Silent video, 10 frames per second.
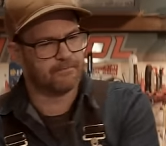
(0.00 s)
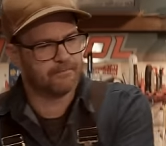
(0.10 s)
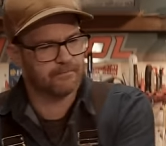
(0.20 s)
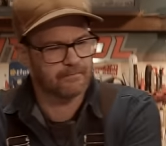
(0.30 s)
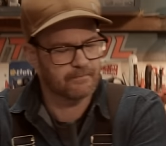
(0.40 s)

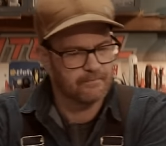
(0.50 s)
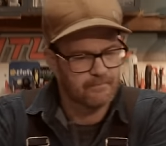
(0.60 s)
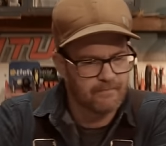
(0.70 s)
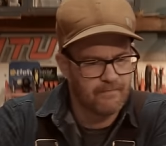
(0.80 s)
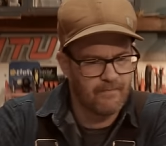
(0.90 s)

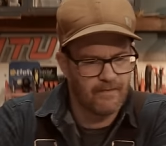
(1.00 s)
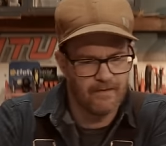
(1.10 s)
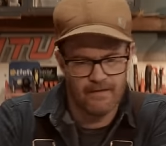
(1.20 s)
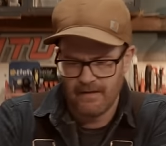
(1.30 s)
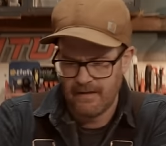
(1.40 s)

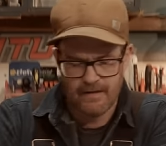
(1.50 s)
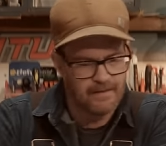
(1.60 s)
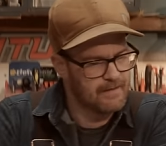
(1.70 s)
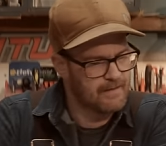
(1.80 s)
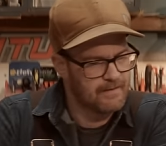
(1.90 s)

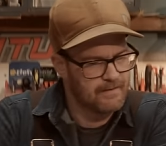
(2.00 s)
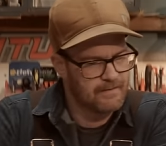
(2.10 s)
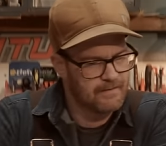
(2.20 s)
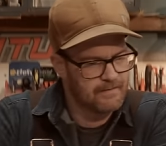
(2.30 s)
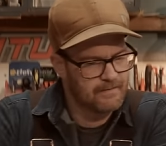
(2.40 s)

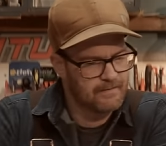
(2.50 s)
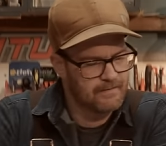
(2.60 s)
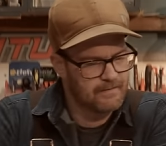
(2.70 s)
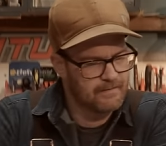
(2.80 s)
Nobody speaks.